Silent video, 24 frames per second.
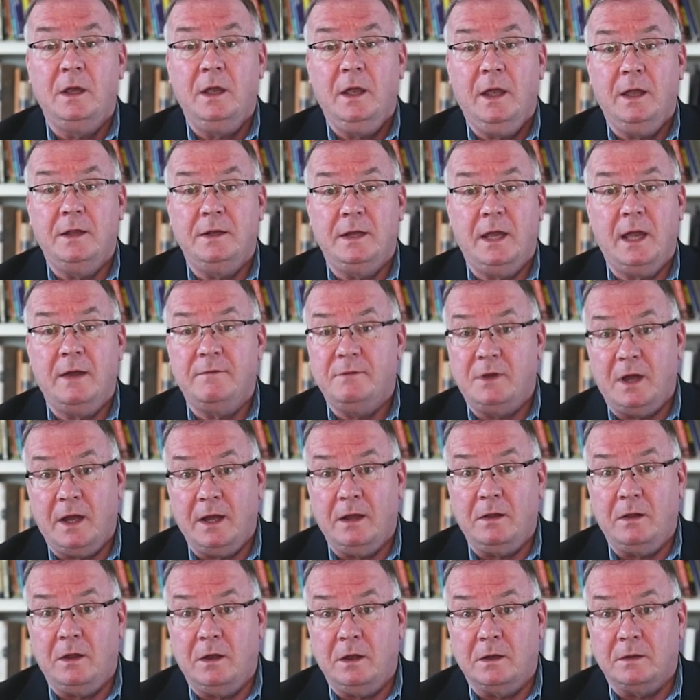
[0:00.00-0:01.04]
and to have
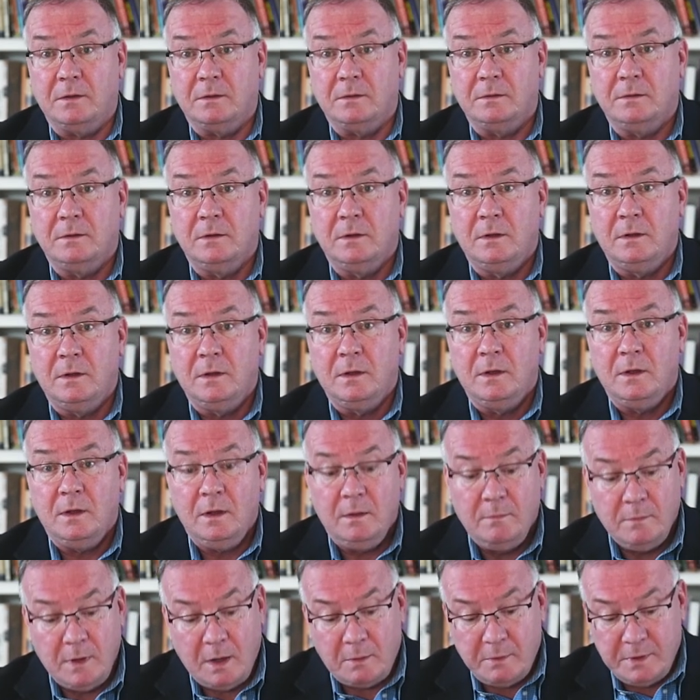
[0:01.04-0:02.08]
dialogue.
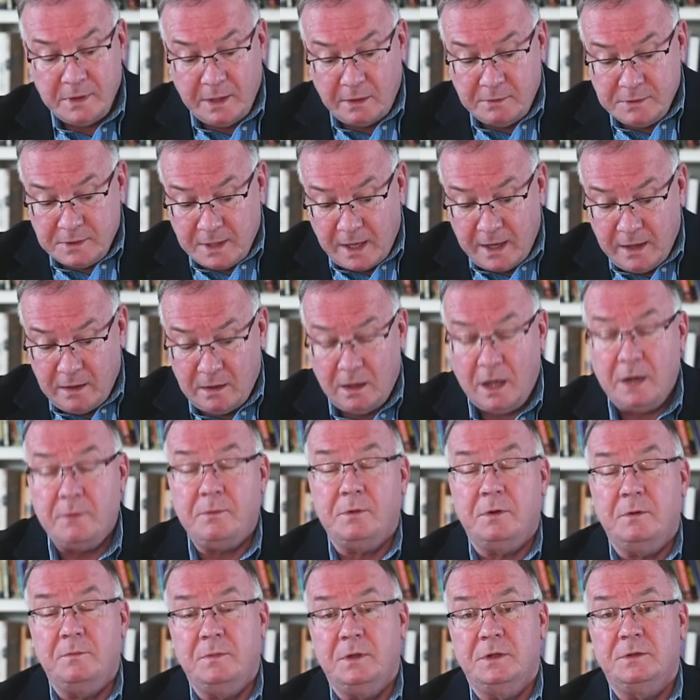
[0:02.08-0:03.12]
But without dialogue,
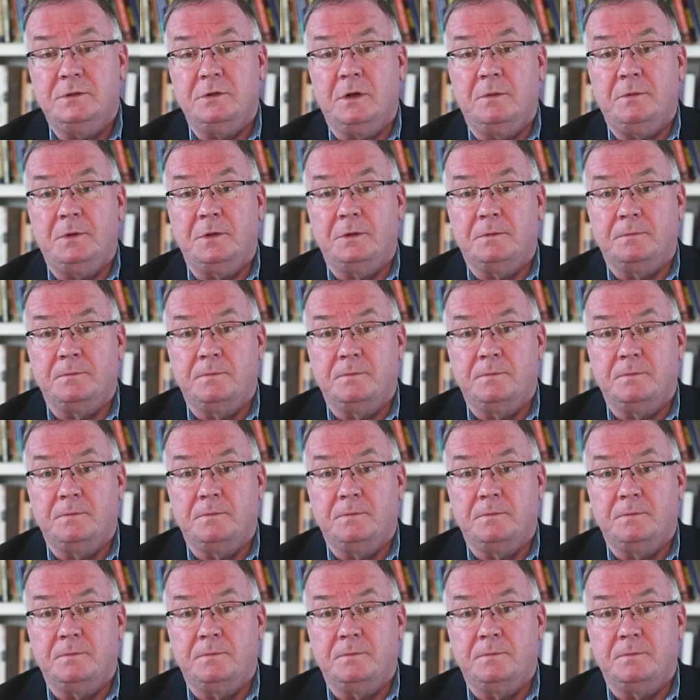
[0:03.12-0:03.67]
we're in big trouble.